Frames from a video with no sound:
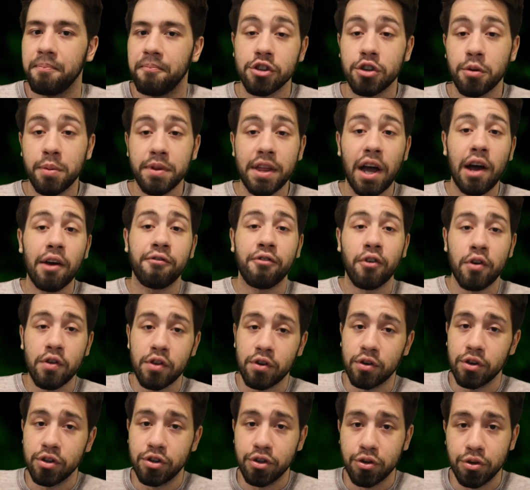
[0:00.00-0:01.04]
So without
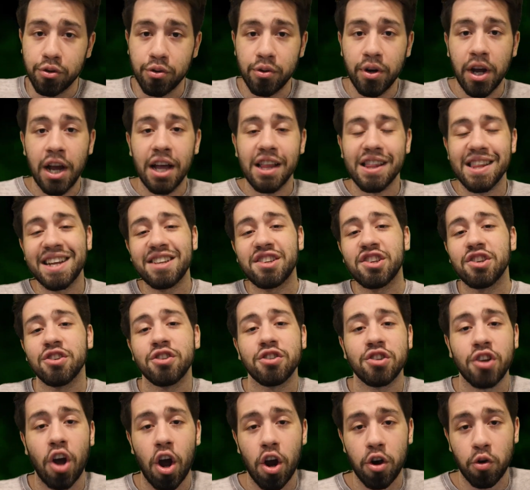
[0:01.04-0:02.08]
further ado, let's just
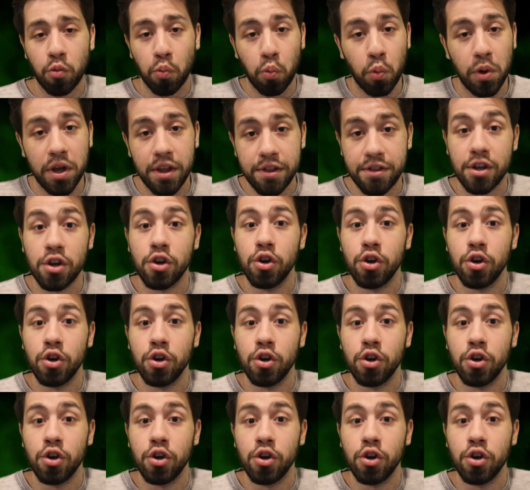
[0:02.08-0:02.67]
start with